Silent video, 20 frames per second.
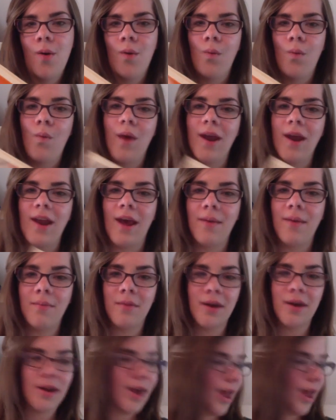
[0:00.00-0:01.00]
when I'm
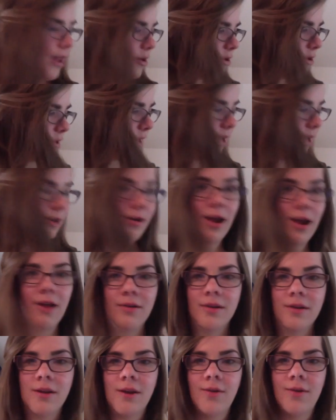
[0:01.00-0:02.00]
going to actually get
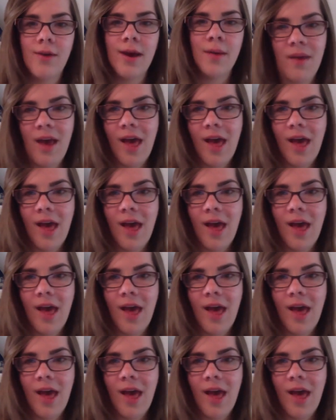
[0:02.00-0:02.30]
around to it.